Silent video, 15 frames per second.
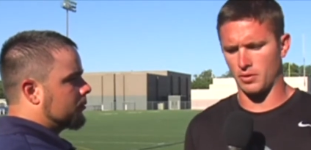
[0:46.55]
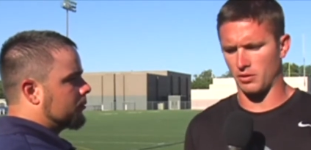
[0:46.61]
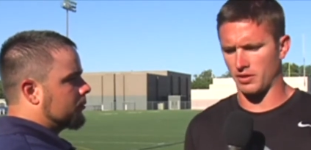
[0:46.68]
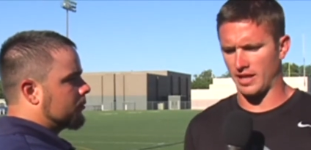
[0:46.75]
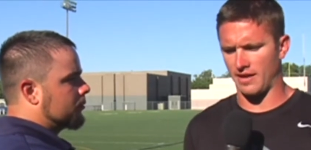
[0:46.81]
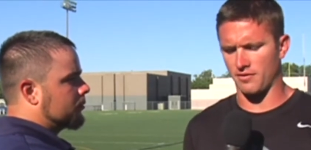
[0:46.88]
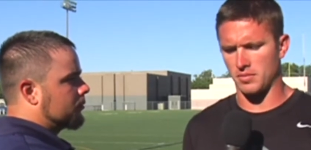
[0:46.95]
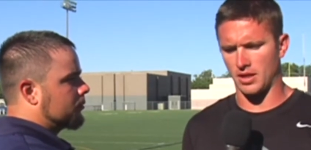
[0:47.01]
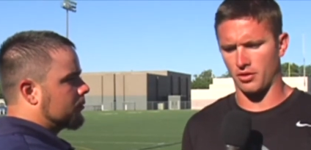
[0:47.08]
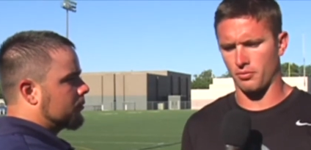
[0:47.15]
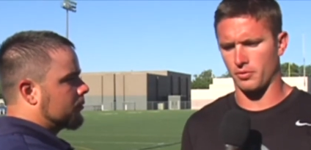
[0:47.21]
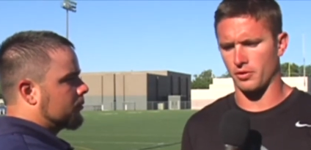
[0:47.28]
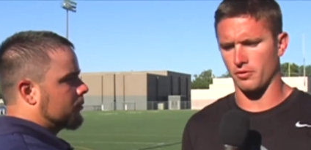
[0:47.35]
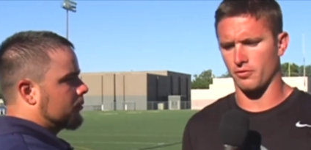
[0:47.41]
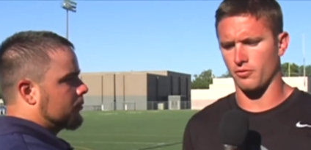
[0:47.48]
Speaker 1: We only have about
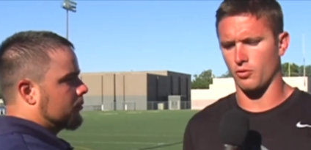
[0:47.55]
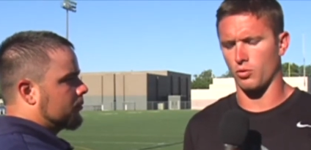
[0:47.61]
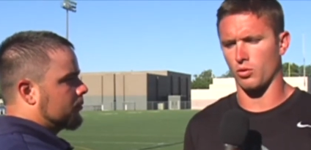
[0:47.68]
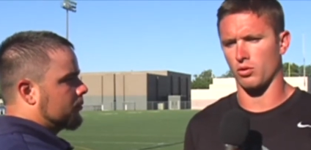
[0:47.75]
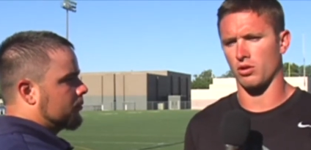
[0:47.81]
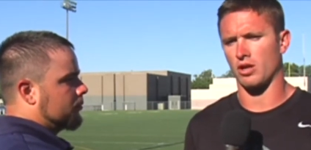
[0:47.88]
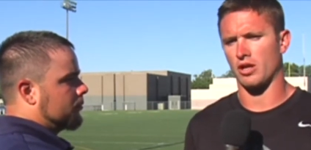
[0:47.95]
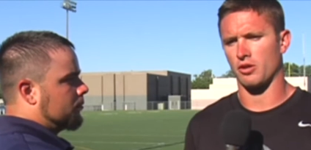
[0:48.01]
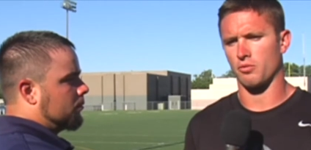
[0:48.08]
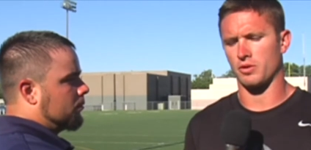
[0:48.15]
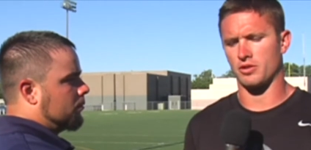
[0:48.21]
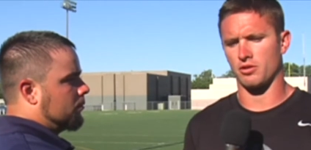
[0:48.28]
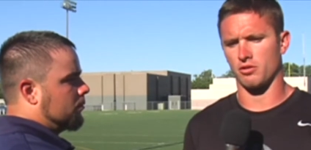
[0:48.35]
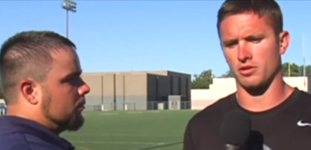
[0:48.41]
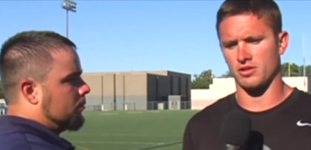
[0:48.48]
three or four
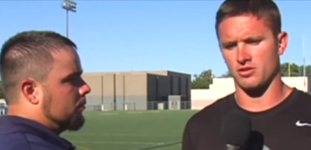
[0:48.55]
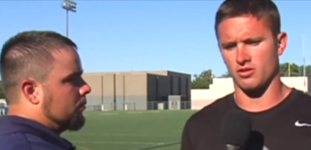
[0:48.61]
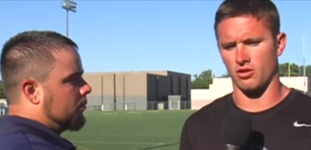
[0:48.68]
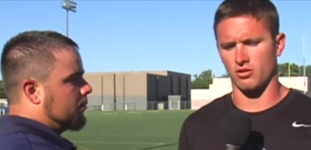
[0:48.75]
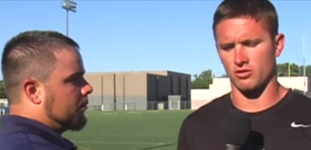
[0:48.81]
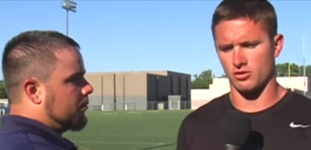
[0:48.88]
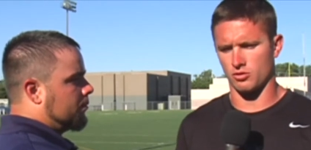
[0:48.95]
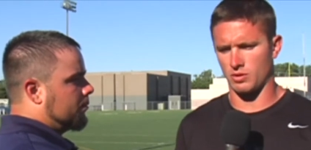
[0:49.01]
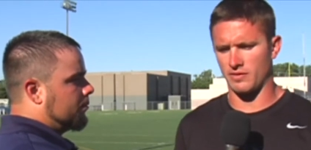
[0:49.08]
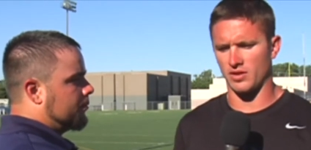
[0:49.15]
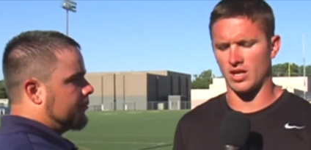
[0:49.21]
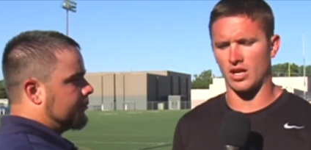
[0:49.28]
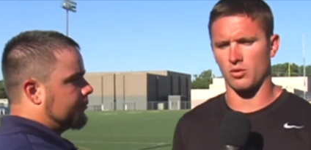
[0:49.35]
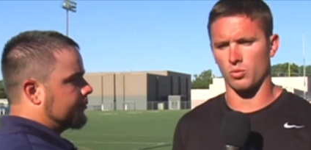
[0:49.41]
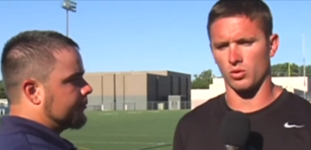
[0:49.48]
returning starters, so we have a
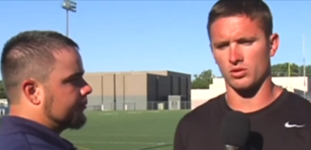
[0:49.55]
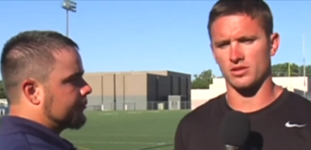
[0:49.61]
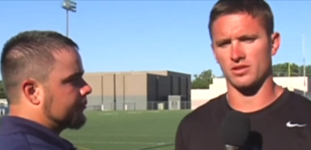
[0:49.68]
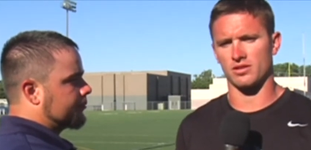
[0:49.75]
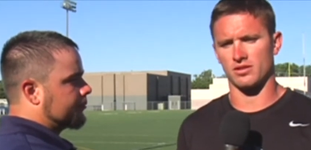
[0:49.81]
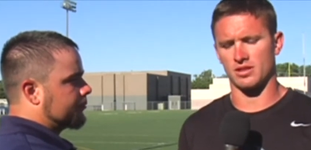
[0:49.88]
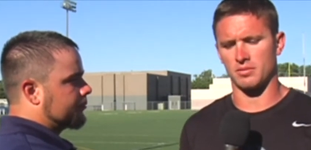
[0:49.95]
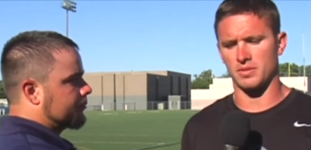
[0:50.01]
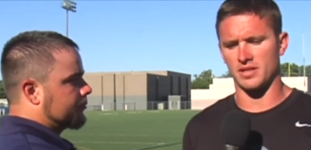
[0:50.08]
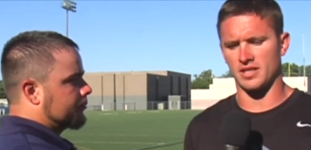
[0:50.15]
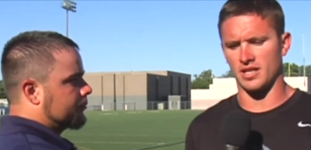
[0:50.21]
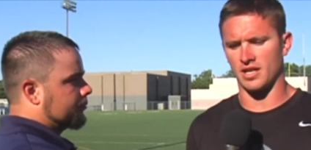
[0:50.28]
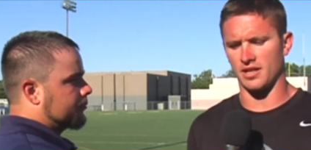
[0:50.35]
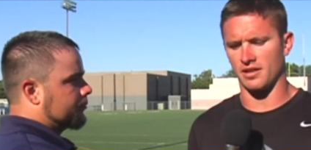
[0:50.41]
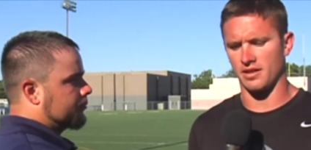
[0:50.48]
lot of work to, to be
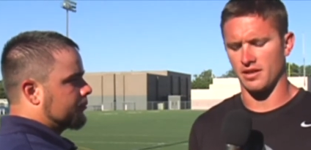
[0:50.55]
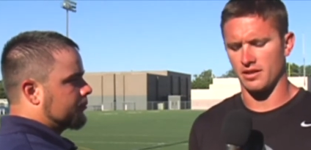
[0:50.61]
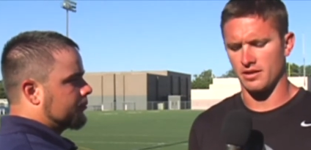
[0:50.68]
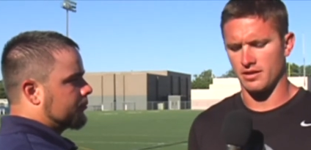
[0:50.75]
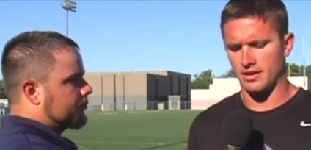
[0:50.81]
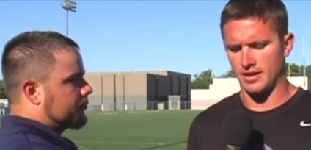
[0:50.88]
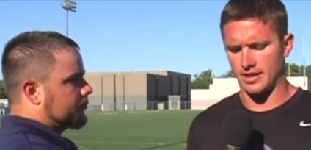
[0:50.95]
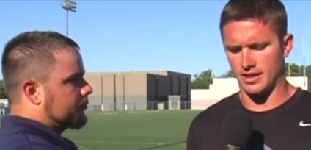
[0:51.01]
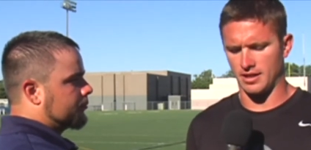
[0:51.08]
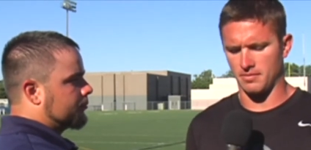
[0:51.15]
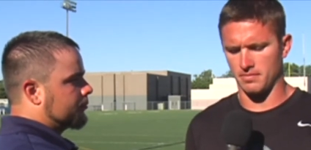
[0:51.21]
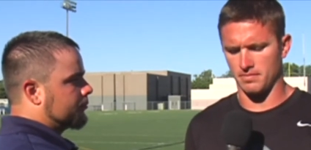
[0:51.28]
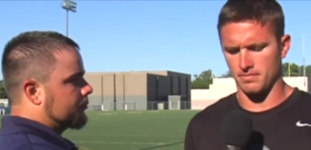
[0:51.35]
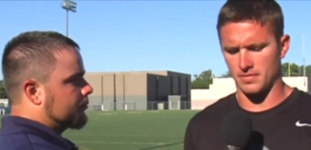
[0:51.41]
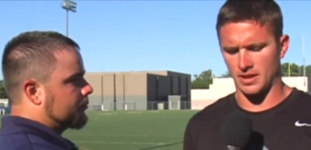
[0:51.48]
done,
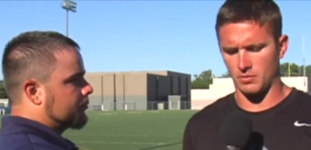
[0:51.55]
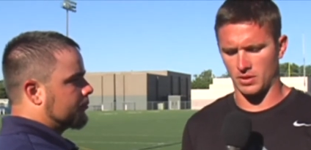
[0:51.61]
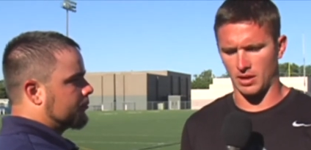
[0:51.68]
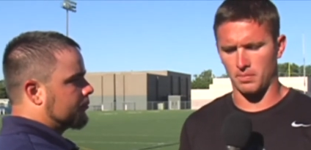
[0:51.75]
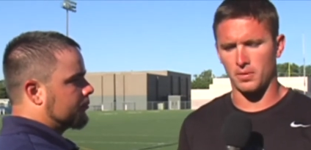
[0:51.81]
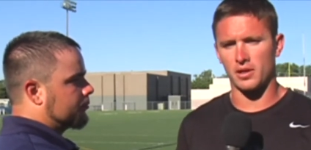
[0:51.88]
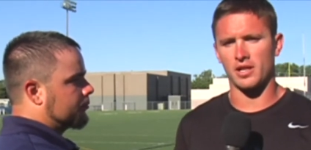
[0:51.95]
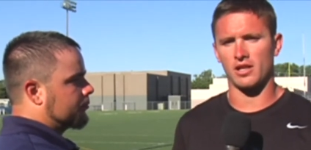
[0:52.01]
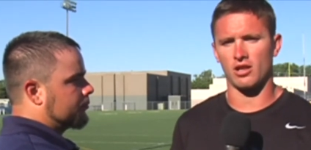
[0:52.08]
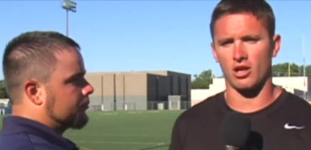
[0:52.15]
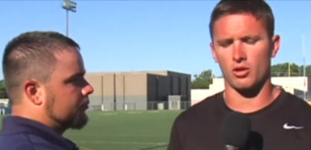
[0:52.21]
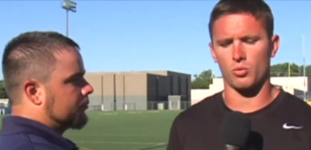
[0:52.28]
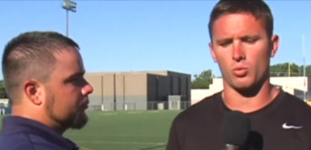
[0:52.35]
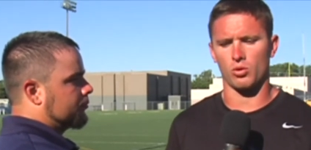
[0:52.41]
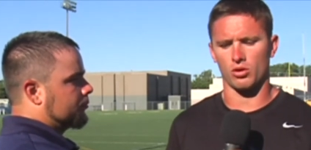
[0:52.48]
um, and we got to put in a lot
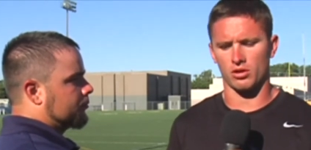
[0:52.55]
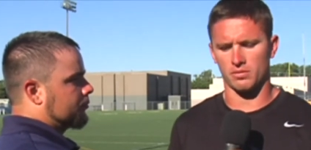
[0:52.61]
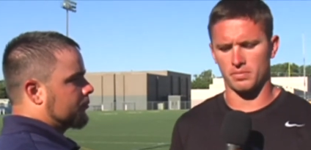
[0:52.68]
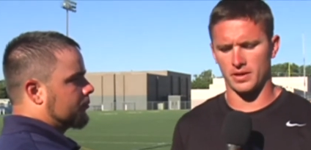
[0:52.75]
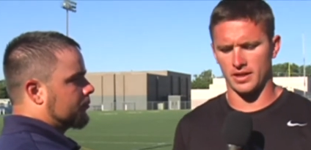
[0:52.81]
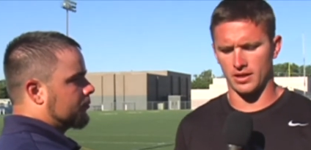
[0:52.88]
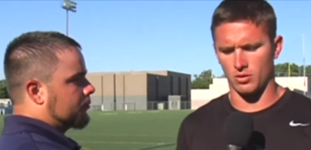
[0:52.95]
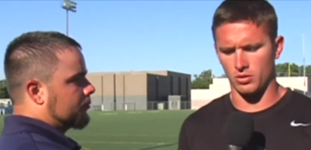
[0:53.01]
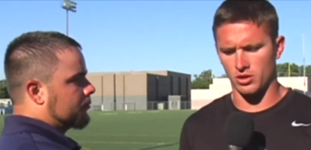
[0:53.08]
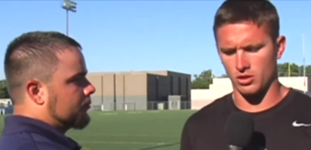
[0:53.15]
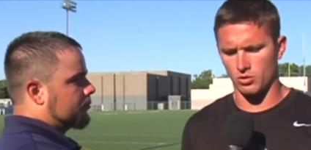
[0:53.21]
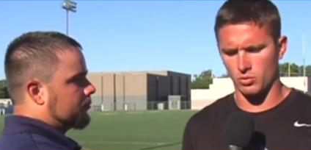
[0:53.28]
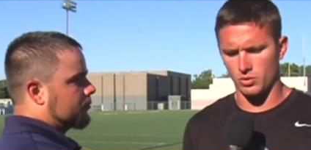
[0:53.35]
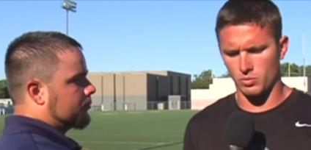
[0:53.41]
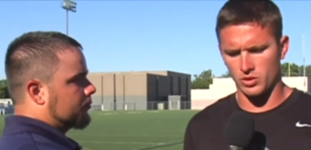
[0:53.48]
of work. But uh, you
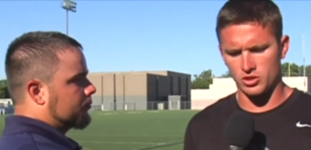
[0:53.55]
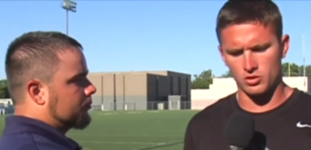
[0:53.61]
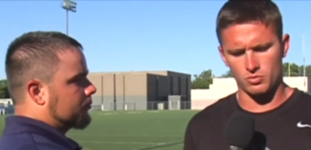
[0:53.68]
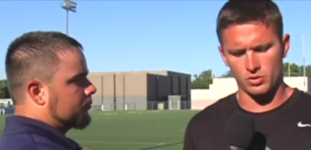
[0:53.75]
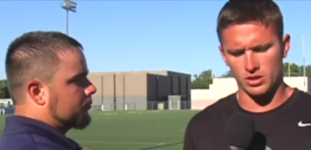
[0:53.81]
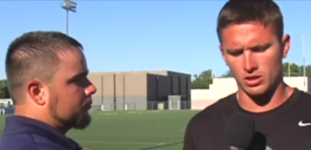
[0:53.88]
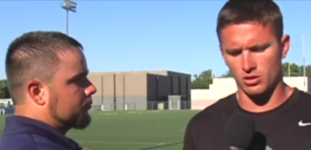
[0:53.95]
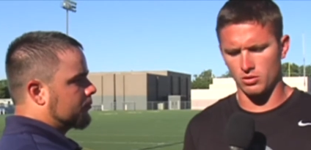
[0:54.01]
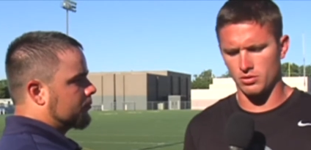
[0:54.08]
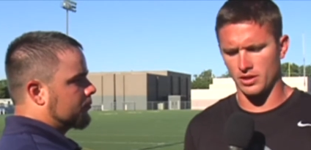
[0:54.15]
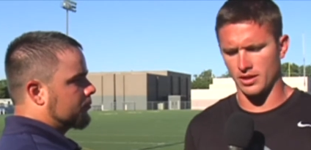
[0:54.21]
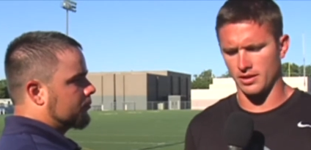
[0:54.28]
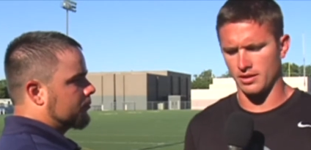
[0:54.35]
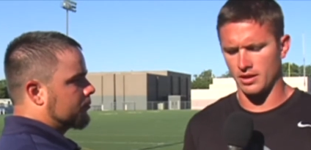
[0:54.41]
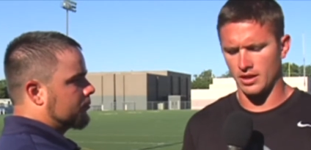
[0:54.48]
know we, we should reload
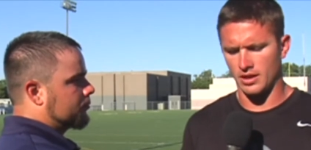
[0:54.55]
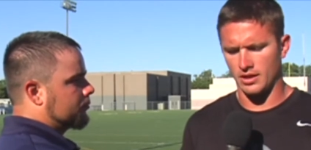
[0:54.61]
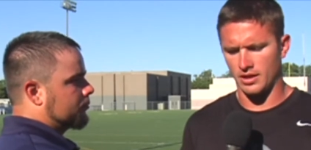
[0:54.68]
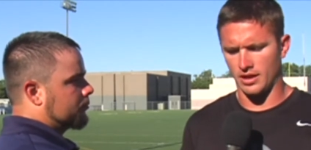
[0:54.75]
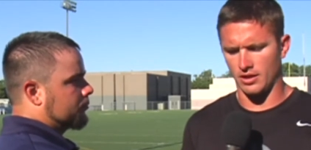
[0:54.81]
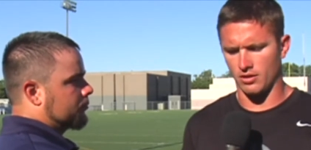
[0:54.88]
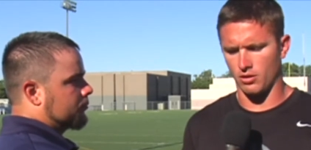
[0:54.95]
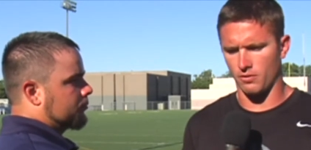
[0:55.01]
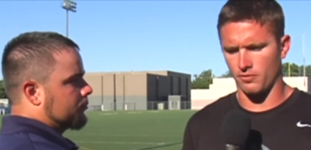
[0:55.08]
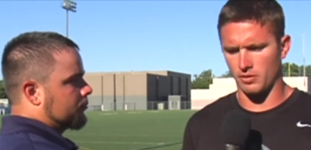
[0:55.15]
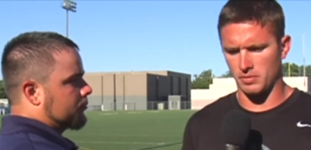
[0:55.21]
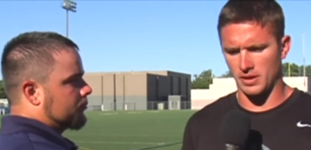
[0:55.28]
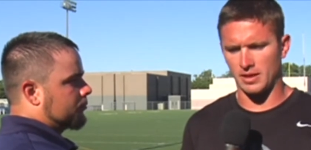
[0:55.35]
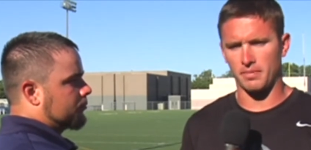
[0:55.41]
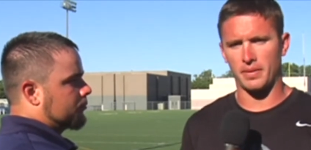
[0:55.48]
and and hopefully
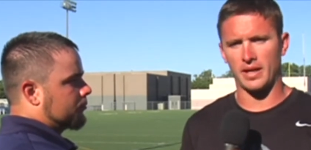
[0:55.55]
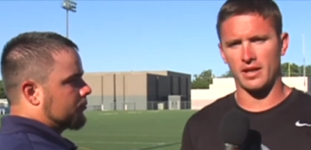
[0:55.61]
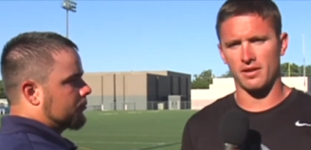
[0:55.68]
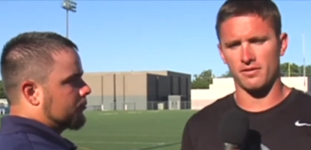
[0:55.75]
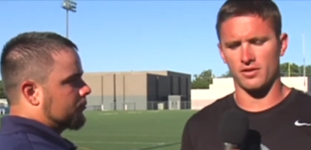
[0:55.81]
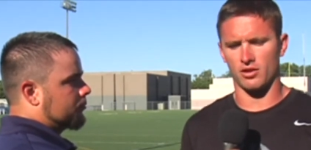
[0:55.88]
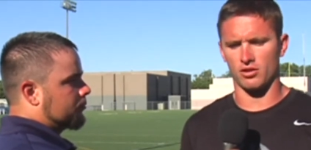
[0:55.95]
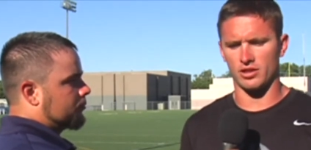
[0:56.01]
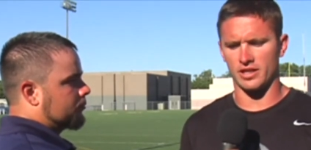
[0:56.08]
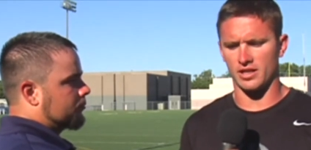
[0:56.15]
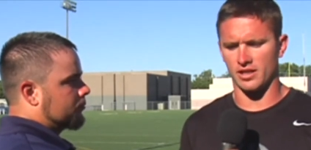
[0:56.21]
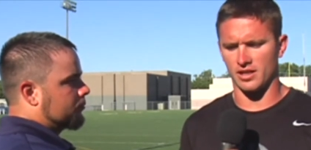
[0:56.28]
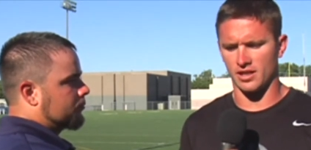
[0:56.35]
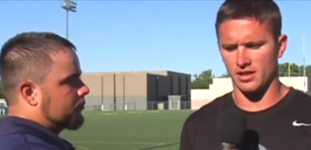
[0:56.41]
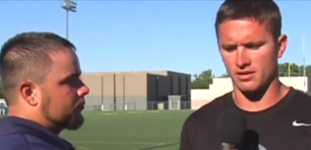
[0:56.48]
be competitive in our league
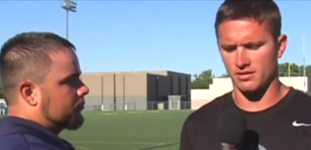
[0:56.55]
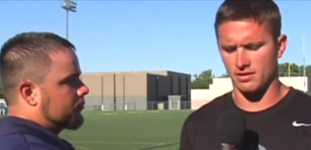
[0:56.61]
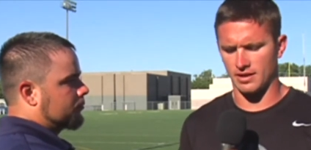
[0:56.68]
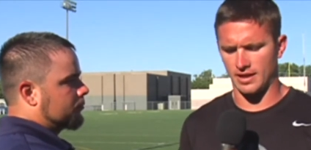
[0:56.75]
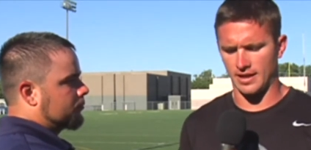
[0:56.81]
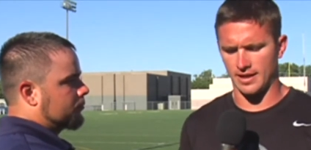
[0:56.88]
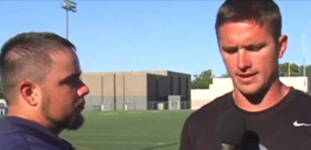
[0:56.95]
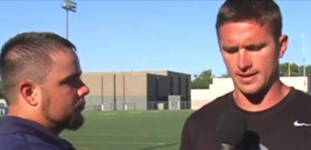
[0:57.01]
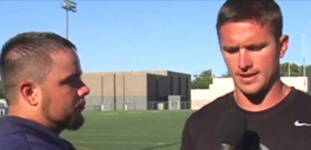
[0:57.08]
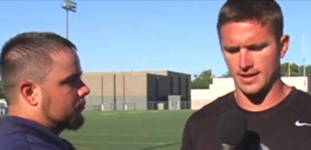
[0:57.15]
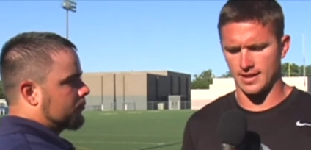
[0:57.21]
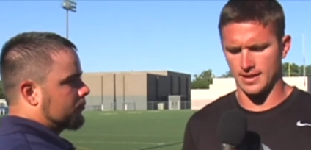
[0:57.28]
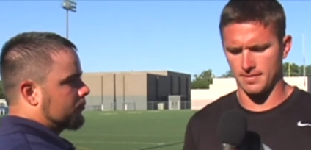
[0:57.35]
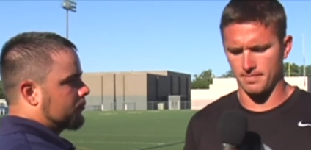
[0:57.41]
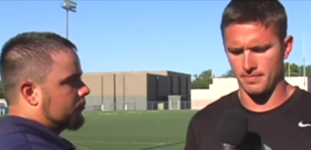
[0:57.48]
again. And
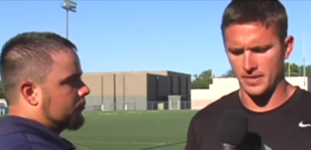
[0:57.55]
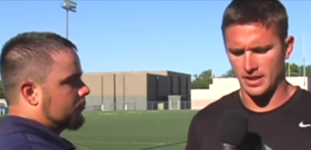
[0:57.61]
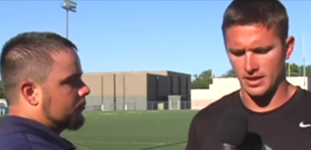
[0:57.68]
um,